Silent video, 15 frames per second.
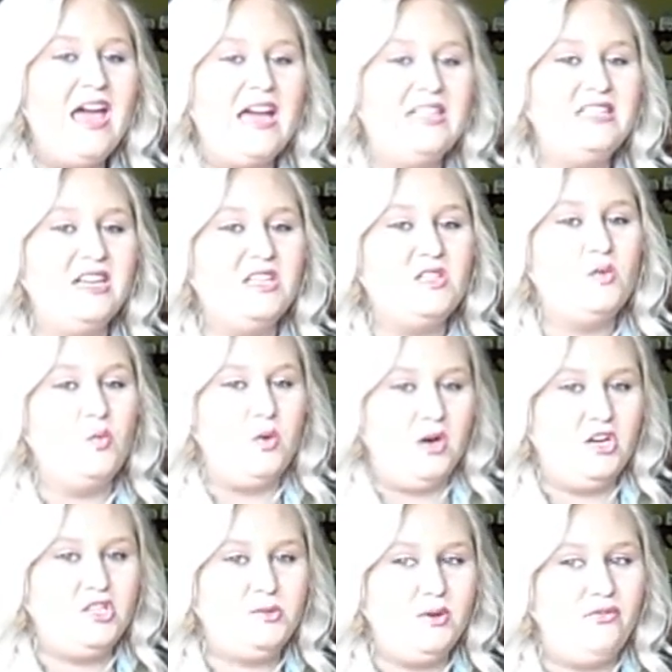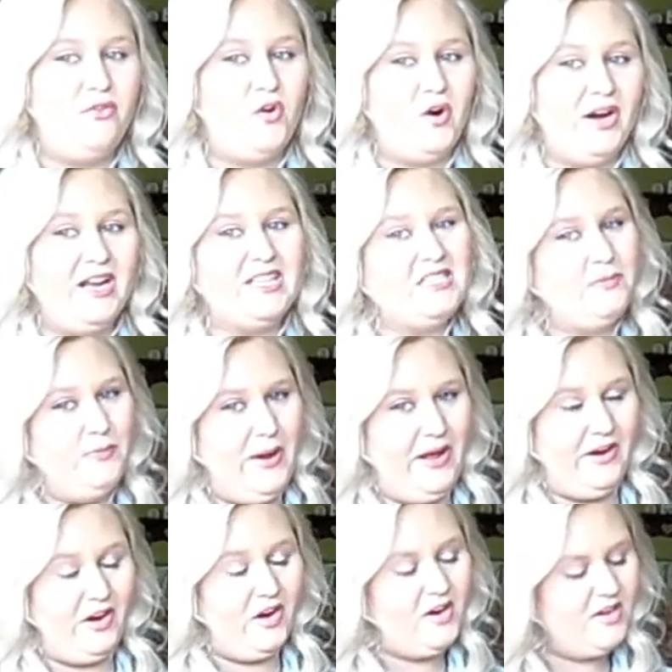It does worse before it gets
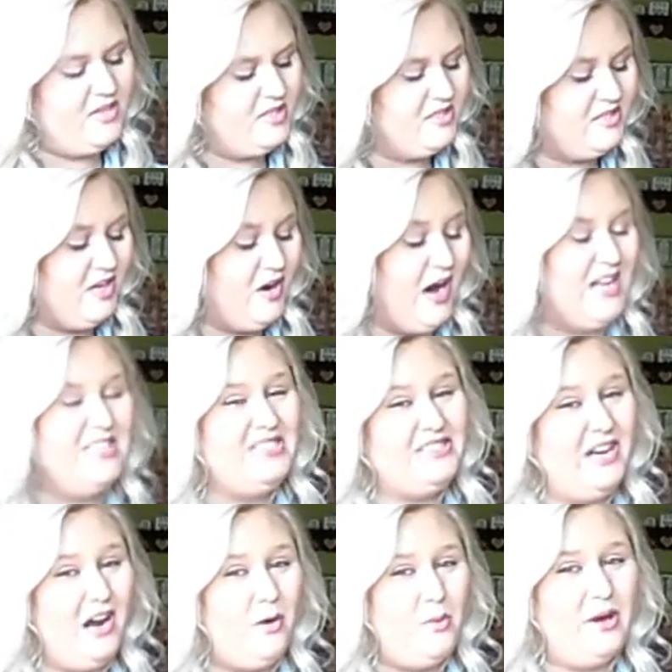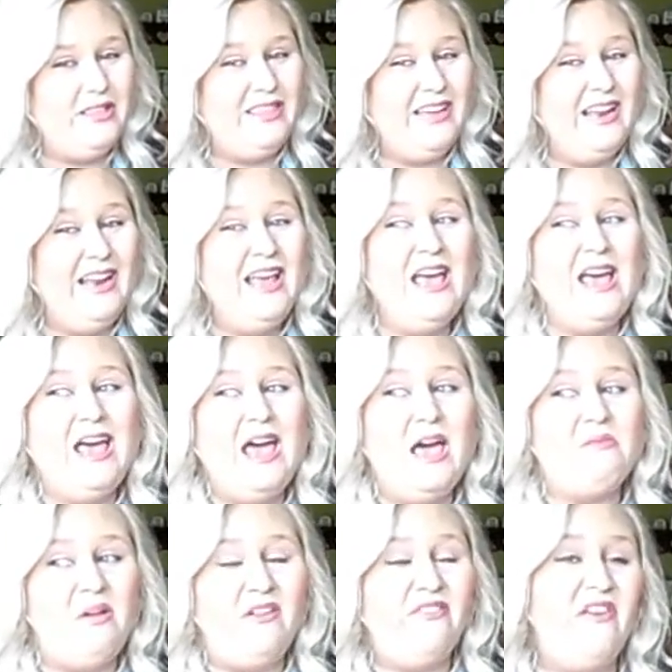better. So I stuck with it,
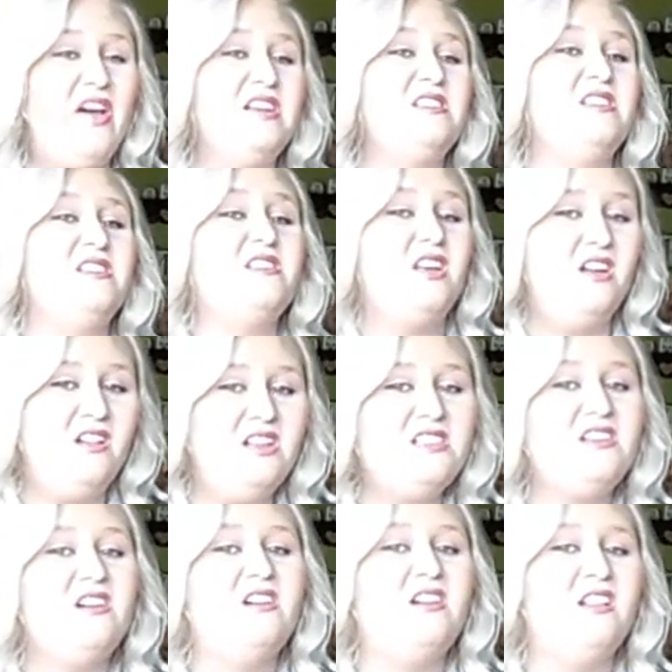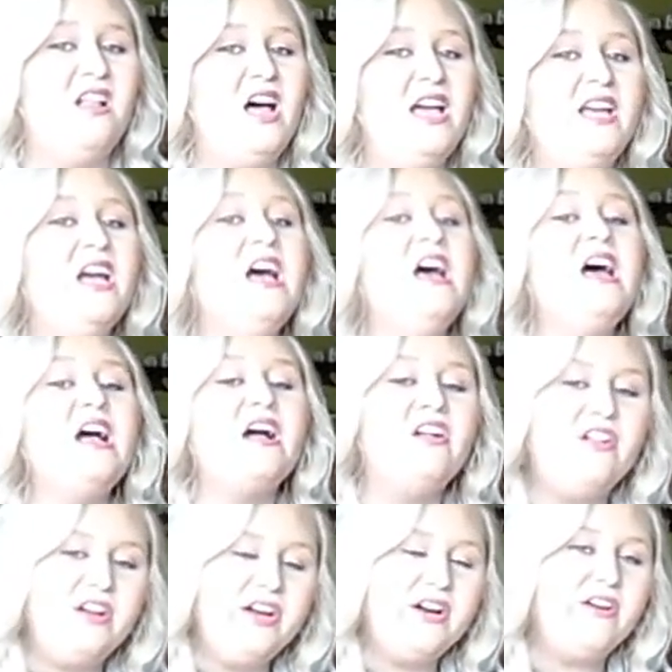and my face is slowly starting to like
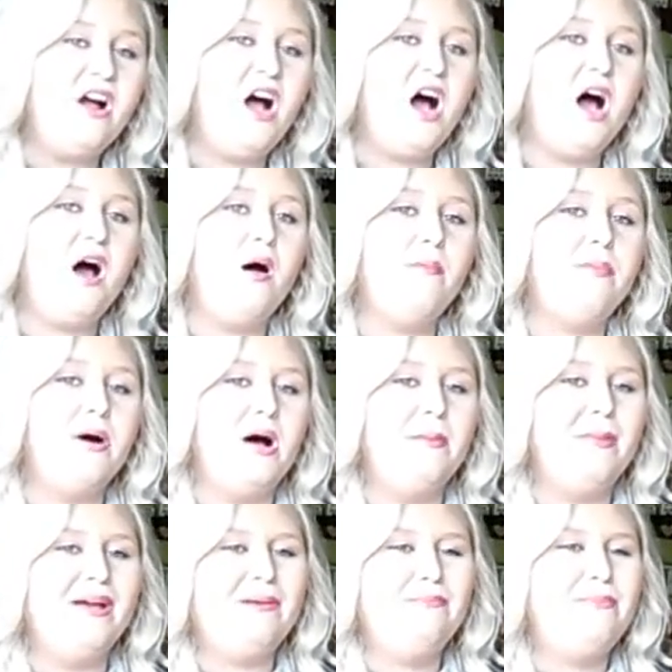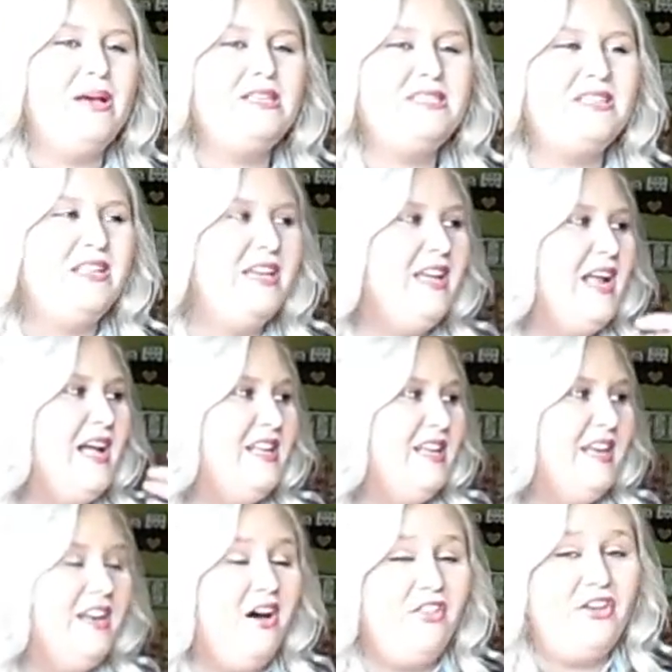clear up. I basically had to
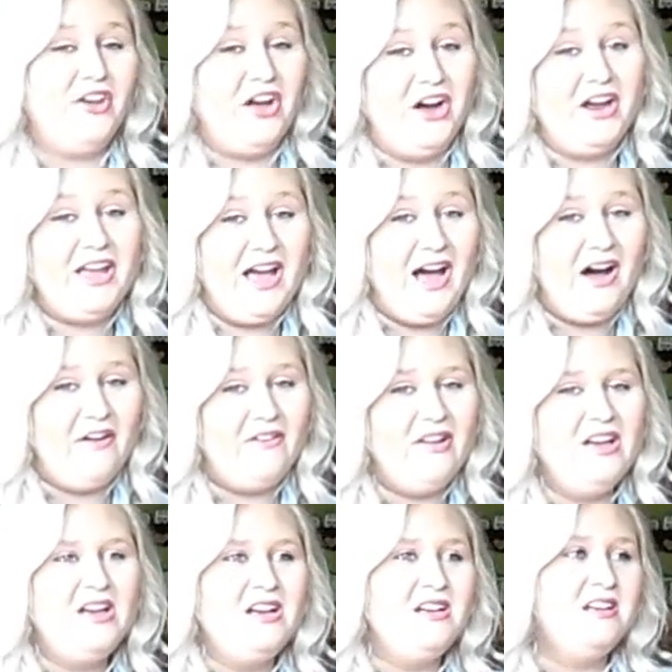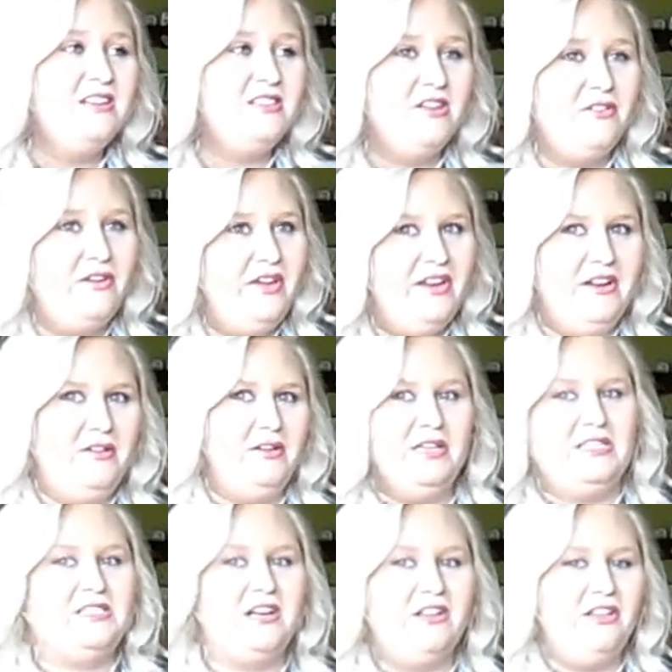get all the gunk out so it
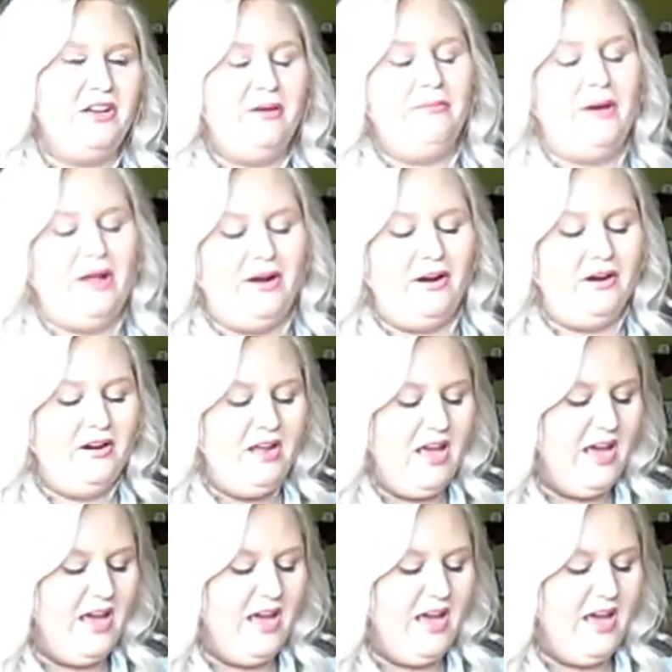could start looking better.